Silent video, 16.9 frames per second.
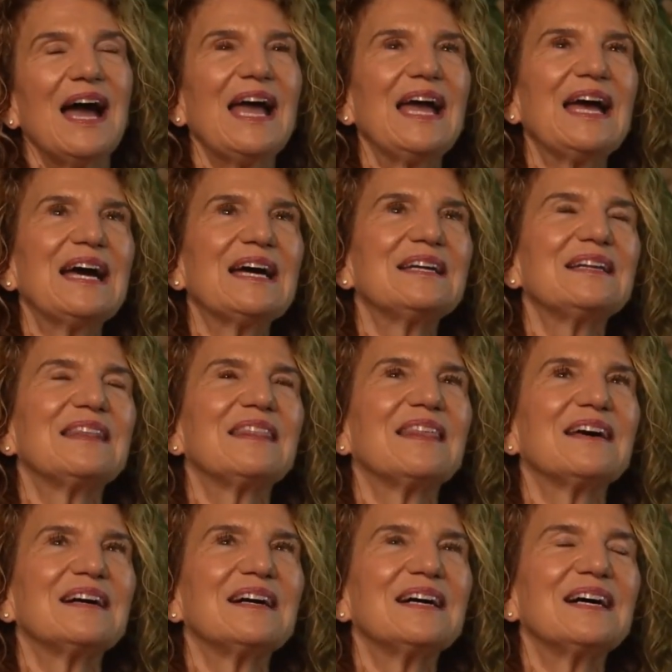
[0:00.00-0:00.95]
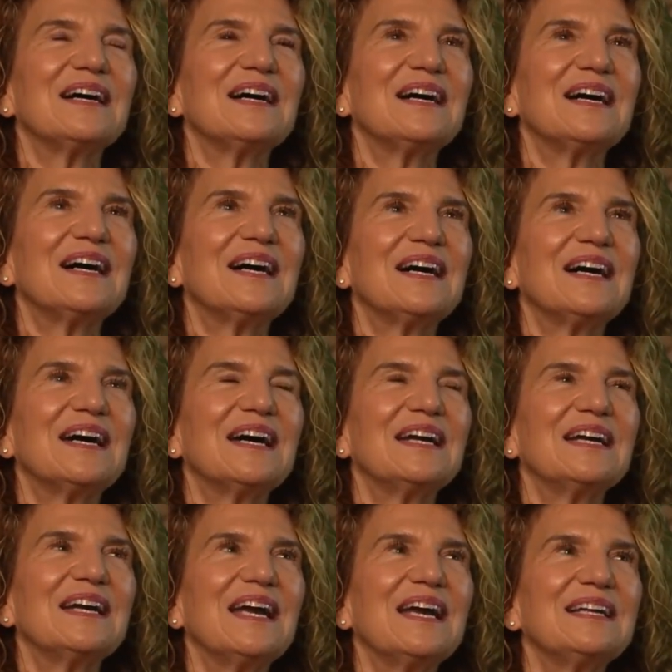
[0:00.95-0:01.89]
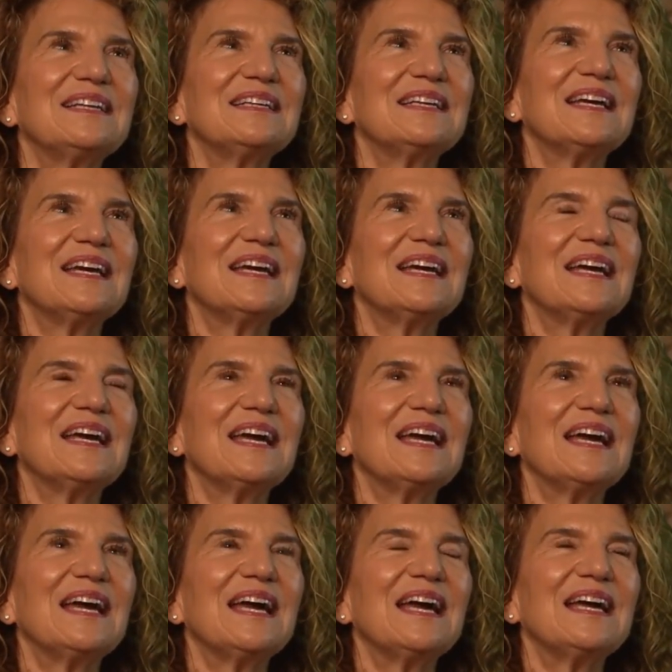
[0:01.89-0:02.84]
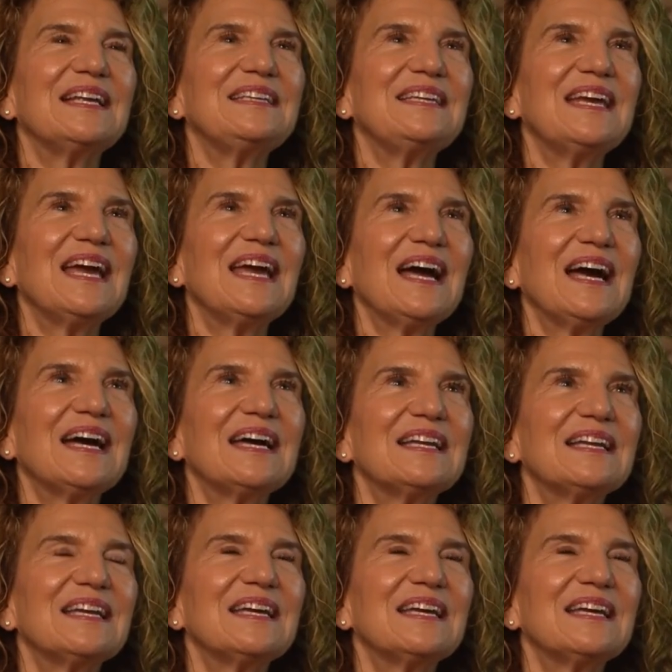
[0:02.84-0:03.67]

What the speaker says: And and yet,